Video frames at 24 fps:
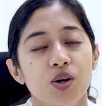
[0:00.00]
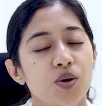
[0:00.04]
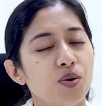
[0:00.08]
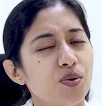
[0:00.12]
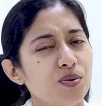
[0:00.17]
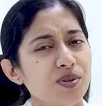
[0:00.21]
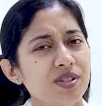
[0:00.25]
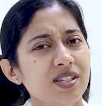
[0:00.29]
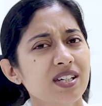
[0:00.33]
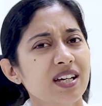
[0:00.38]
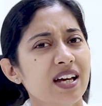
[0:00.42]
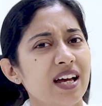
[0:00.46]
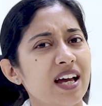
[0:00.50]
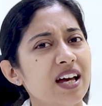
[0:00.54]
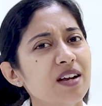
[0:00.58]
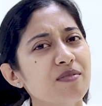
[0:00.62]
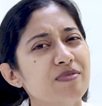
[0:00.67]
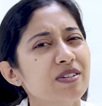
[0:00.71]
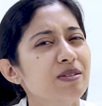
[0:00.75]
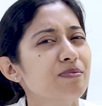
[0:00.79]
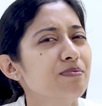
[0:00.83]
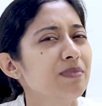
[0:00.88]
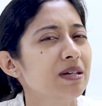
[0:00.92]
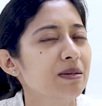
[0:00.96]
goes
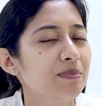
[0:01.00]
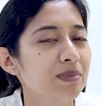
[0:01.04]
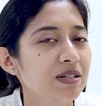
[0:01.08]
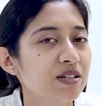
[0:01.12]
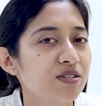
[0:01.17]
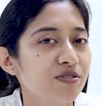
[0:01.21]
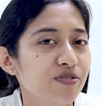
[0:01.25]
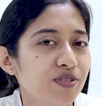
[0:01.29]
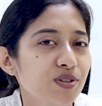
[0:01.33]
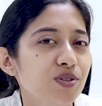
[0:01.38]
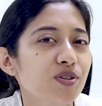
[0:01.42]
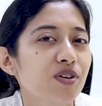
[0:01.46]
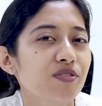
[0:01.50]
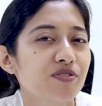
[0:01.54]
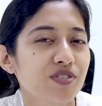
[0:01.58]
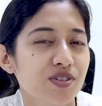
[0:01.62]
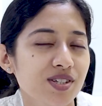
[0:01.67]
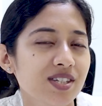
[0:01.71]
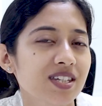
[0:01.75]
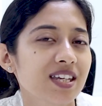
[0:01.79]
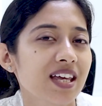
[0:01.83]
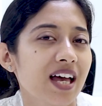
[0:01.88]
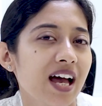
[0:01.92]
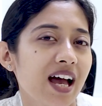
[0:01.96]
ahead with maybe a few of
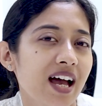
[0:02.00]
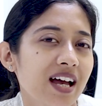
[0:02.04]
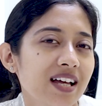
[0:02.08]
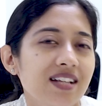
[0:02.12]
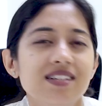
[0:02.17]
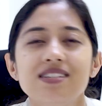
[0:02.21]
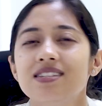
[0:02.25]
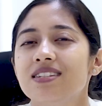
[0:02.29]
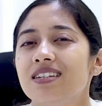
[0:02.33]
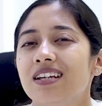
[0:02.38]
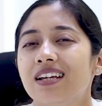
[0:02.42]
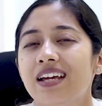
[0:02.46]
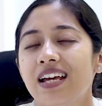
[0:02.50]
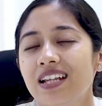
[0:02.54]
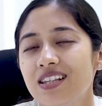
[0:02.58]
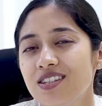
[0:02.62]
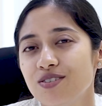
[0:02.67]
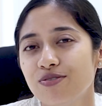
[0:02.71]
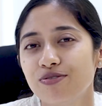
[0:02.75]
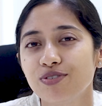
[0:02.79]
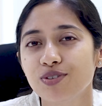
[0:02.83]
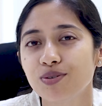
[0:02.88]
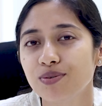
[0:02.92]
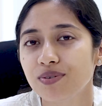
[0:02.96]
your scans,
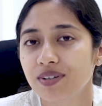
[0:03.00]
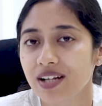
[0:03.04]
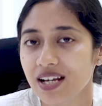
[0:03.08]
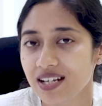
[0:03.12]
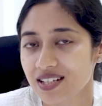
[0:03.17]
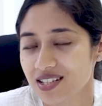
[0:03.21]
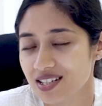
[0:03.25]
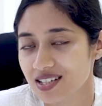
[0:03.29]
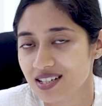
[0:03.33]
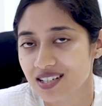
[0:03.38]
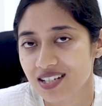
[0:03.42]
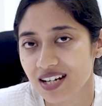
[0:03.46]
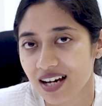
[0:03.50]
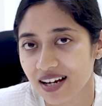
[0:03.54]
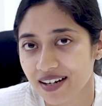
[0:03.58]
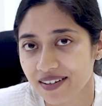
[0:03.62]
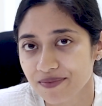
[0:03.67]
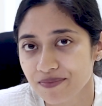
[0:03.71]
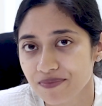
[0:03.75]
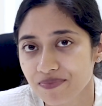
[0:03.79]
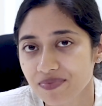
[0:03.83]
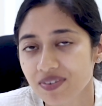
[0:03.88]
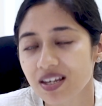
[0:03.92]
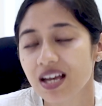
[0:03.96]
gets a few tests
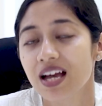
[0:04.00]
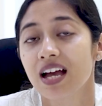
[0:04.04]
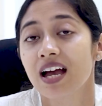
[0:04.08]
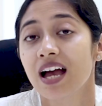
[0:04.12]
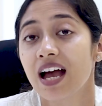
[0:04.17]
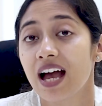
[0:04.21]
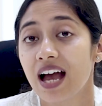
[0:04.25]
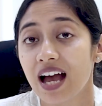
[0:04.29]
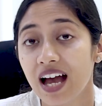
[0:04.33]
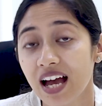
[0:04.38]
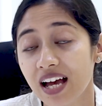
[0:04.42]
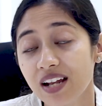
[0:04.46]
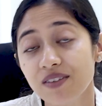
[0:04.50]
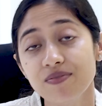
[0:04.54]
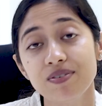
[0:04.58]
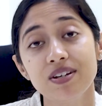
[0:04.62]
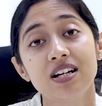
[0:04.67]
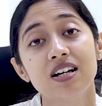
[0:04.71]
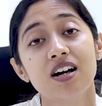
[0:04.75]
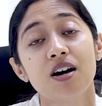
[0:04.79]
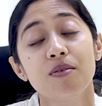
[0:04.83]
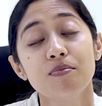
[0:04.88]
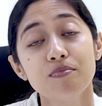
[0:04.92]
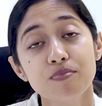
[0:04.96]
done, and we
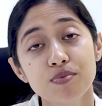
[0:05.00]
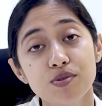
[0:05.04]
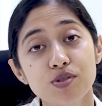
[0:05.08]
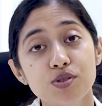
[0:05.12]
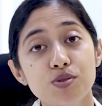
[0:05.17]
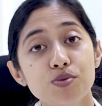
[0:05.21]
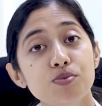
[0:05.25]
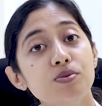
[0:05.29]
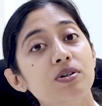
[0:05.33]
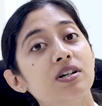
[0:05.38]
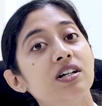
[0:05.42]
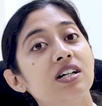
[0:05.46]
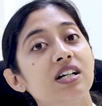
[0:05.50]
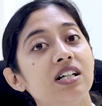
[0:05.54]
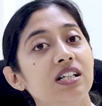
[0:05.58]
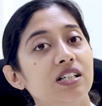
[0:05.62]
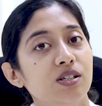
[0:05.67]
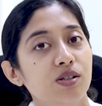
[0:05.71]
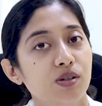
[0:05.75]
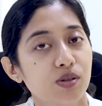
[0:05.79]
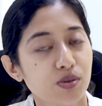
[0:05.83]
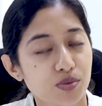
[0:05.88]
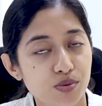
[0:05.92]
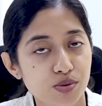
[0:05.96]
come to a
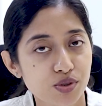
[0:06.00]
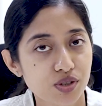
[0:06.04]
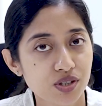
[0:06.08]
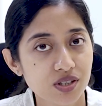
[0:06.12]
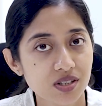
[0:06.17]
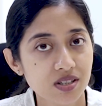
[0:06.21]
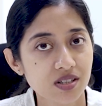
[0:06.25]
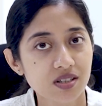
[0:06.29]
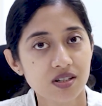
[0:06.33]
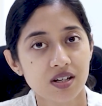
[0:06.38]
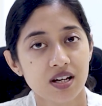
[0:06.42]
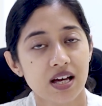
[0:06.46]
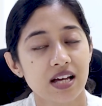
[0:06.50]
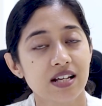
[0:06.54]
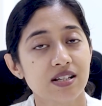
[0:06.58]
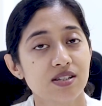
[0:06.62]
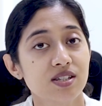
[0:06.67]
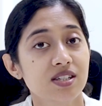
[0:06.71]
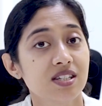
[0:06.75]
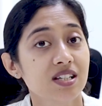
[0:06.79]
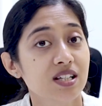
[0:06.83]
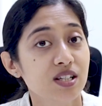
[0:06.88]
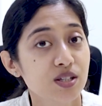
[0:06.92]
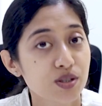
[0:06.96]
conclusion
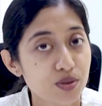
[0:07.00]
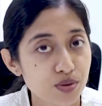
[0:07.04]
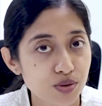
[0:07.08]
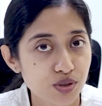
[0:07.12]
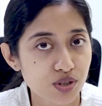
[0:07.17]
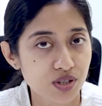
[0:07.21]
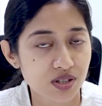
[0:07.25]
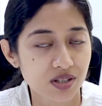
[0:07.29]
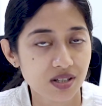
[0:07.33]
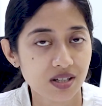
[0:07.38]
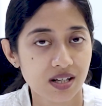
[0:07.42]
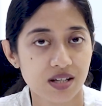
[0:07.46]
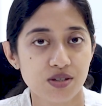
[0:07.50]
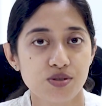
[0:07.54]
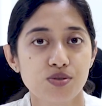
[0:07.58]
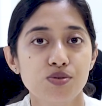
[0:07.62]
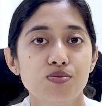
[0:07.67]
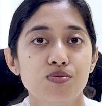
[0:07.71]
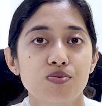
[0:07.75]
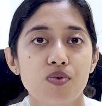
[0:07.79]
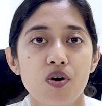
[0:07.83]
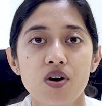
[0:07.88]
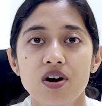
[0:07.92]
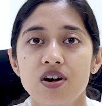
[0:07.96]
as solution as
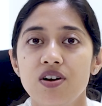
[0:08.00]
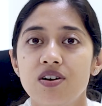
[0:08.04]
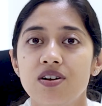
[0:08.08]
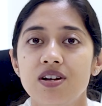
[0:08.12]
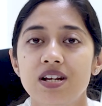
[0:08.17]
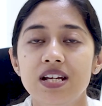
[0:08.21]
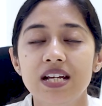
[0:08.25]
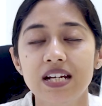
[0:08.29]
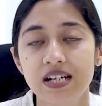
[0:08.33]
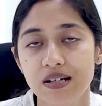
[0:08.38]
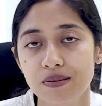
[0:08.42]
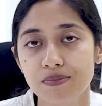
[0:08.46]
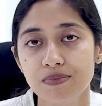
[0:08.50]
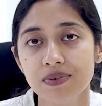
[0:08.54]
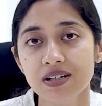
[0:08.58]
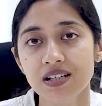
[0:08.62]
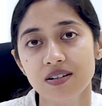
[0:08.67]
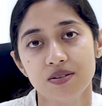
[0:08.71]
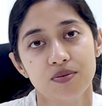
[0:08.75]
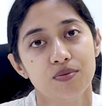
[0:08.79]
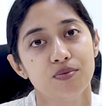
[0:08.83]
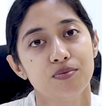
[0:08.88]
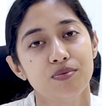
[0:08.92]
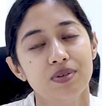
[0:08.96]
to what
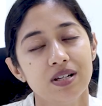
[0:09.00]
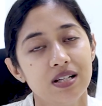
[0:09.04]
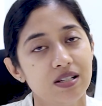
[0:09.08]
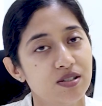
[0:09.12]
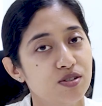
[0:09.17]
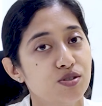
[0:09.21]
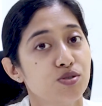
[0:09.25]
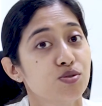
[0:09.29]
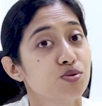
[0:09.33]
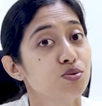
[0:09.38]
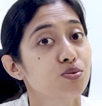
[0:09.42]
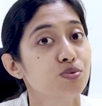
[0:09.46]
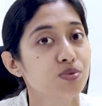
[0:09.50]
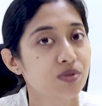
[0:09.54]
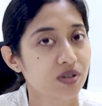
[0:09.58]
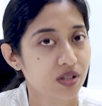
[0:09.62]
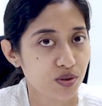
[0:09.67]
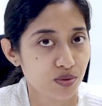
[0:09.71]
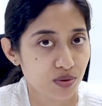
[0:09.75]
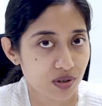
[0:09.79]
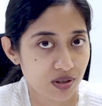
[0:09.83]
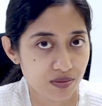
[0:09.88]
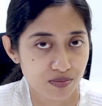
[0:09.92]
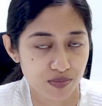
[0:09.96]
treatment will suit
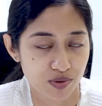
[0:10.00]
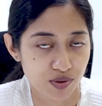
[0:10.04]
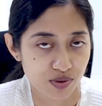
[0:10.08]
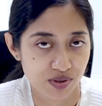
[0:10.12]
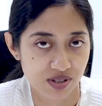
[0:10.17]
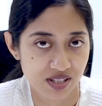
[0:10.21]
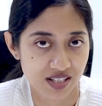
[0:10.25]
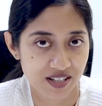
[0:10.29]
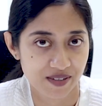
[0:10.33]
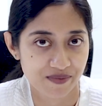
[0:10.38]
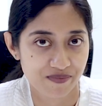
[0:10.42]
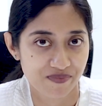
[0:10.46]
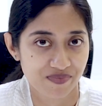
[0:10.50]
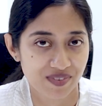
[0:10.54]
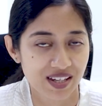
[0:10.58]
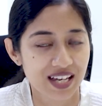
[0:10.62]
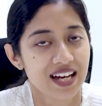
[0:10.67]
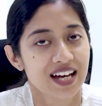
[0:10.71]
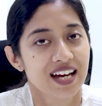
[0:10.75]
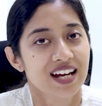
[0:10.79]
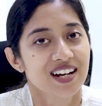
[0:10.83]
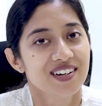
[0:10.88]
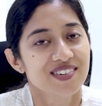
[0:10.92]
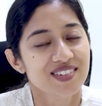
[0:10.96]
you the most.
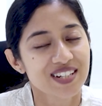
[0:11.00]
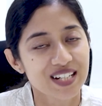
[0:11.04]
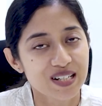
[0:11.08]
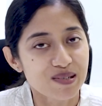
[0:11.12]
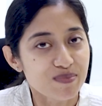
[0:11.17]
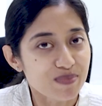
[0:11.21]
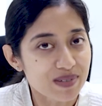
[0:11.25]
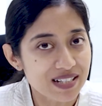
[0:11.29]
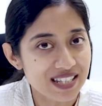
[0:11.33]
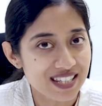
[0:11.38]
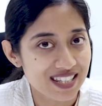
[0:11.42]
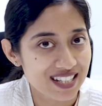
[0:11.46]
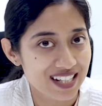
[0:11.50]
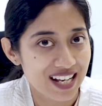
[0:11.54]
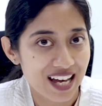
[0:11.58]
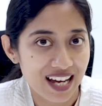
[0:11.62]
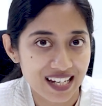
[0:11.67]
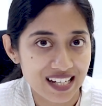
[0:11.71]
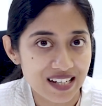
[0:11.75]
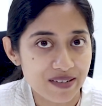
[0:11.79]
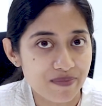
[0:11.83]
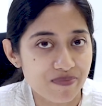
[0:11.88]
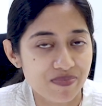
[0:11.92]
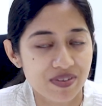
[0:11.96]
Treatments
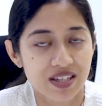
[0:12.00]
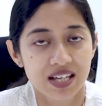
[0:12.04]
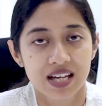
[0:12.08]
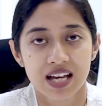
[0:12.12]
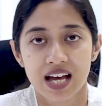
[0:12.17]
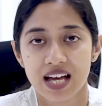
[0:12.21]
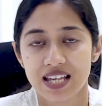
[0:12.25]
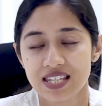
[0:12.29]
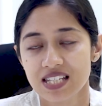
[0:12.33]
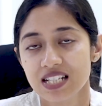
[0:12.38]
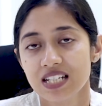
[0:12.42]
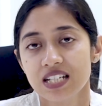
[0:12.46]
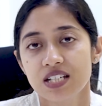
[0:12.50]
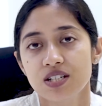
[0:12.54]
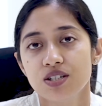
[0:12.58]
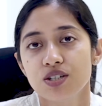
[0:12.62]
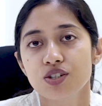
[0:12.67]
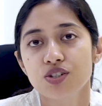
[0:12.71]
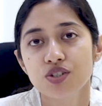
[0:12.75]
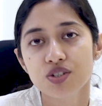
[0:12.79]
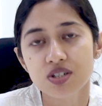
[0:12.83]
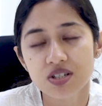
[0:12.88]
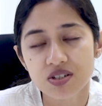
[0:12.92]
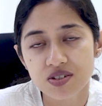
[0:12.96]
lie as an
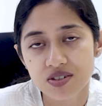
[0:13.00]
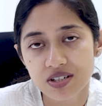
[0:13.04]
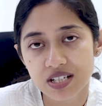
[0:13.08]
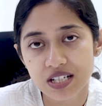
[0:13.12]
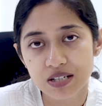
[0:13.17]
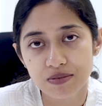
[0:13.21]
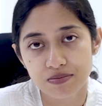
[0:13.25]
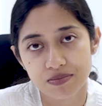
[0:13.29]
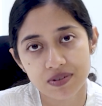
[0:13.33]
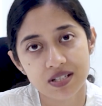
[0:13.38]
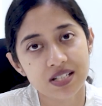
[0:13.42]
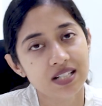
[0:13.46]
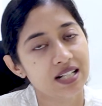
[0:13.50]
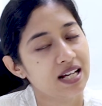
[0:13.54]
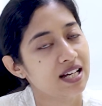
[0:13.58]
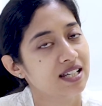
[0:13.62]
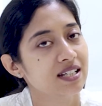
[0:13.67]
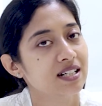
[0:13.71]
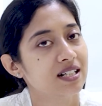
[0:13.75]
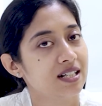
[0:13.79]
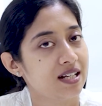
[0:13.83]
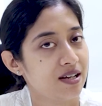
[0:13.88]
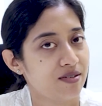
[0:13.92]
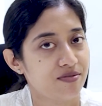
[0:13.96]
initial treatment,
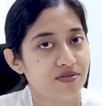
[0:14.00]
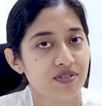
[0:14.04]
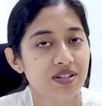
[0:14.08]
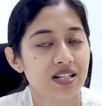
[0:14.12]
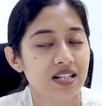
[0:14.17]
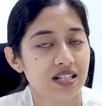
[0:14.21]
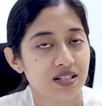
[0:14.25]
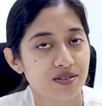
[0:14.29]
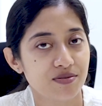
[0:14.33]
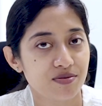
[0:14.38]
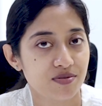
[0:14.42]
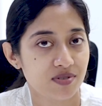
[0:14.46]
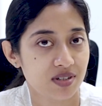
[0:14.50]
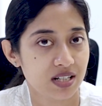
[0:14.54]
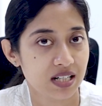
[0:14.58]
as a definitive